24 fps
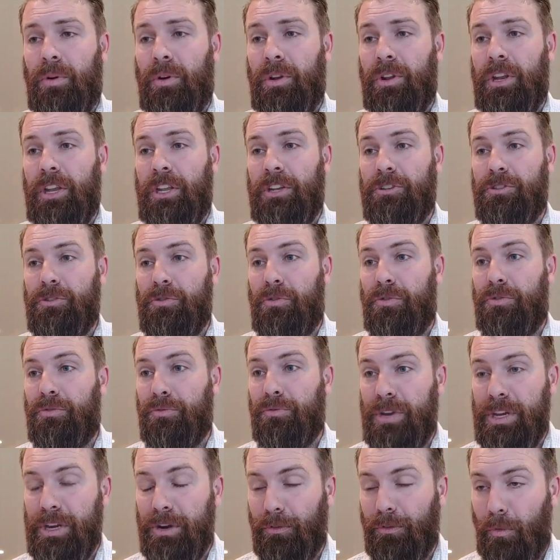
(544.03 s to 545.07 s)
put it into
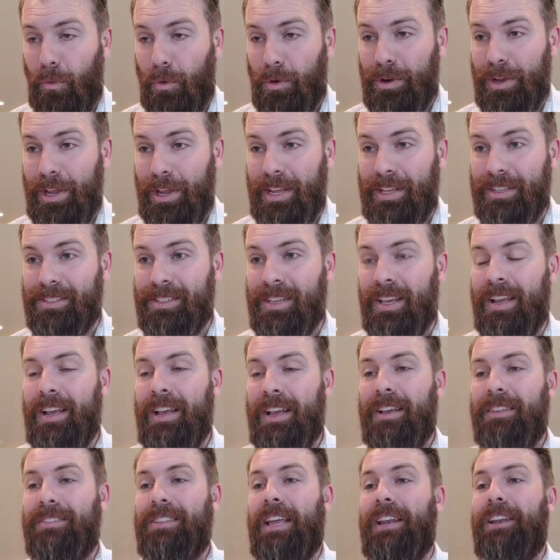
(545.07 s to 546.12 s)
three or four days
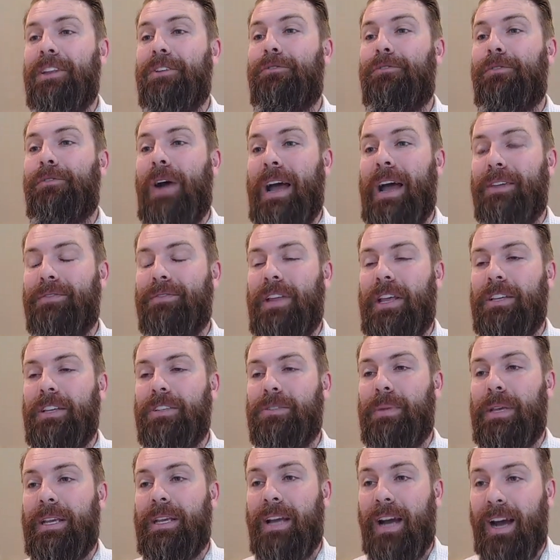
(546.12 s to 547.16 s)
than in five
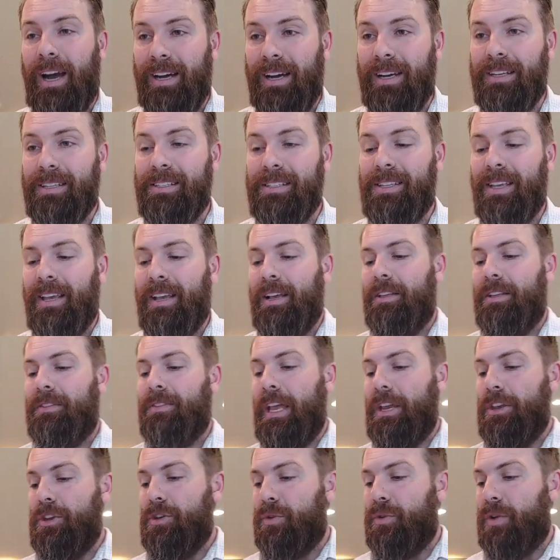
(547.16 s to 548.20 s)
days because
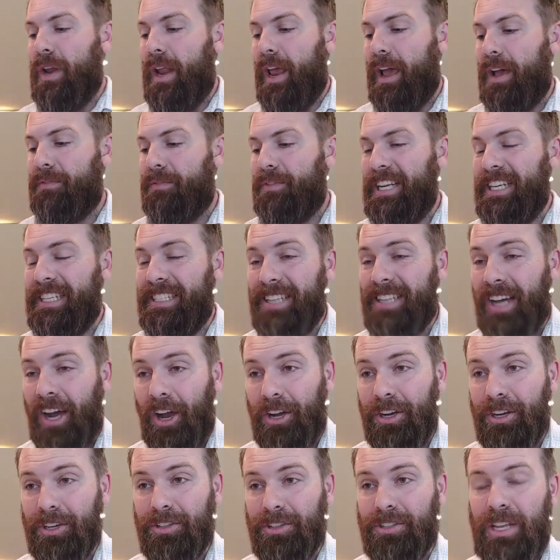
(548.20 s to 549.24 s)
then you can have an
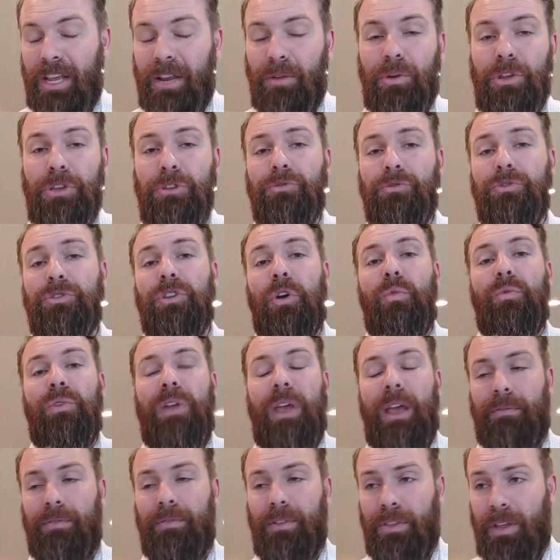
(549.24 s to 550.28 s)
entire day where you don't
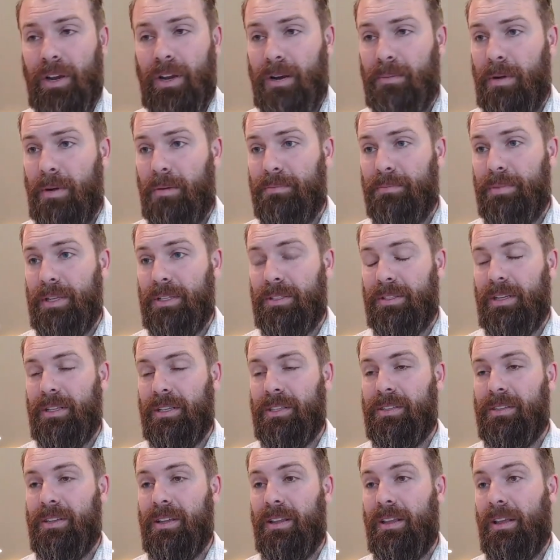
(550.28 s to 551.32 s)
have to think about
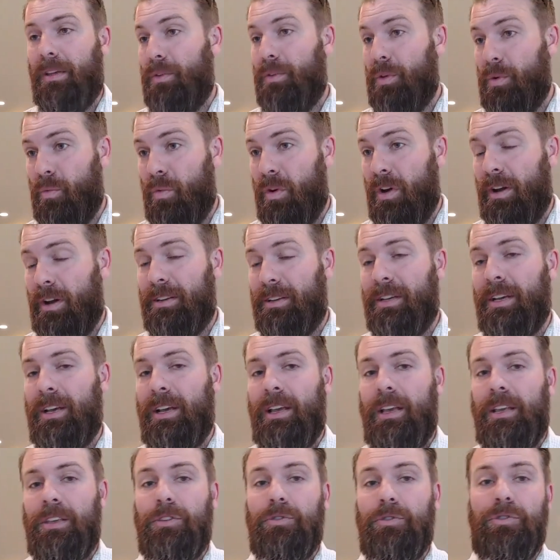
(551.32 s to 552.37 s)
business if you want.
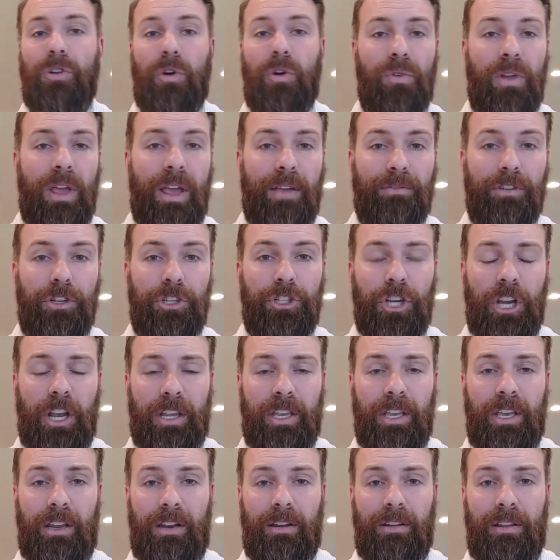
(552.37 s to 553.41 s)
You don't have to
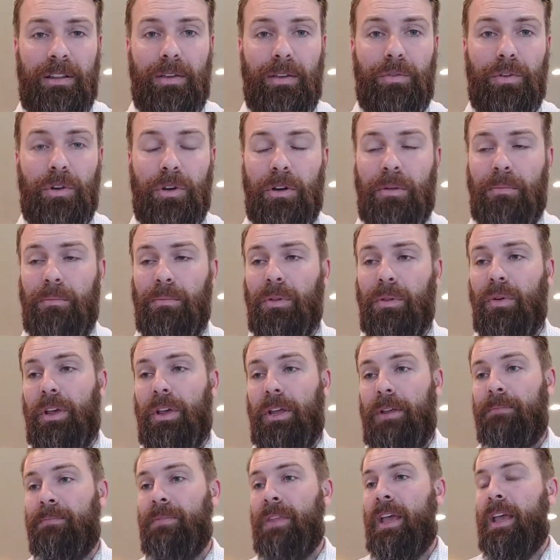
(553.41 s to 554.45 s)
check in if you're an
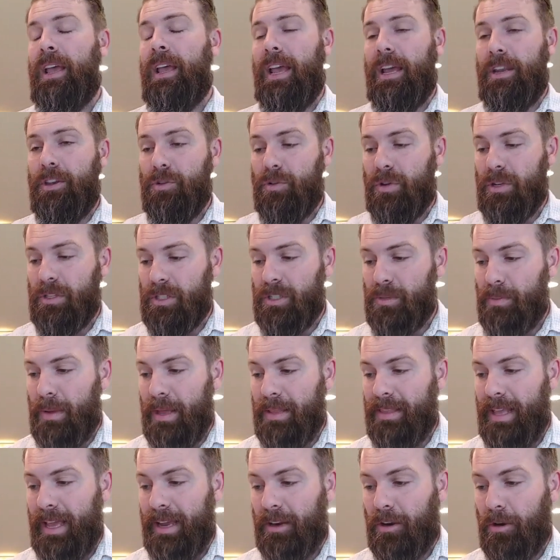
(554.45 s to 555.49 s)
employee, and you can
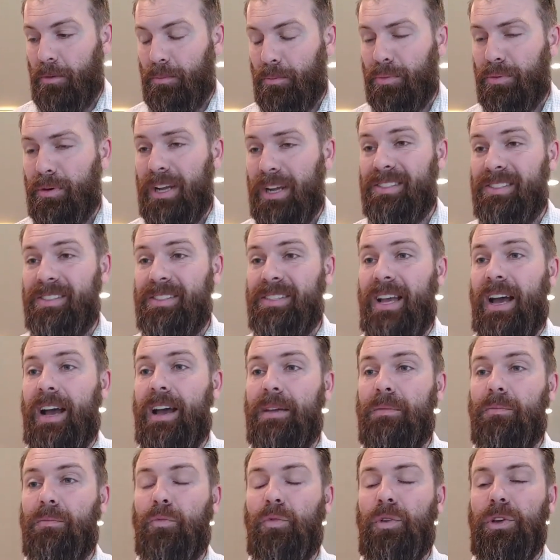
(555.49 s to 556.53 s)
spend that compressed
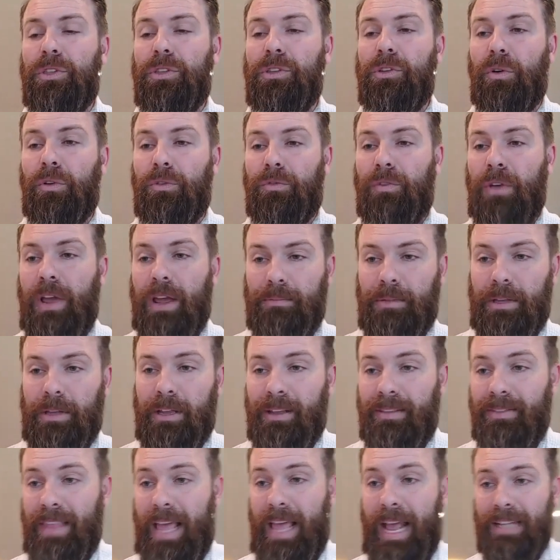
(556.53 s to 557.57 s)
time with your family.
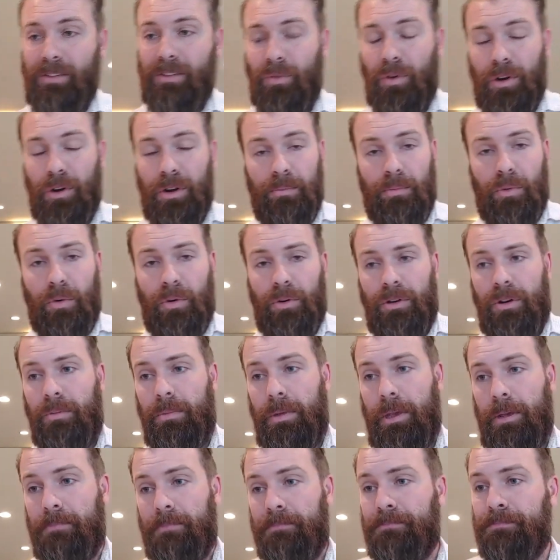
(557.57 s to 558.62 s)
And that's very important to
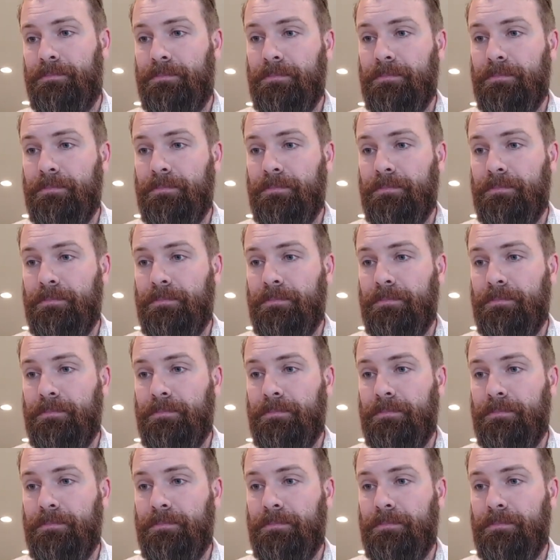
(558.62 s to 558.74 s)
me.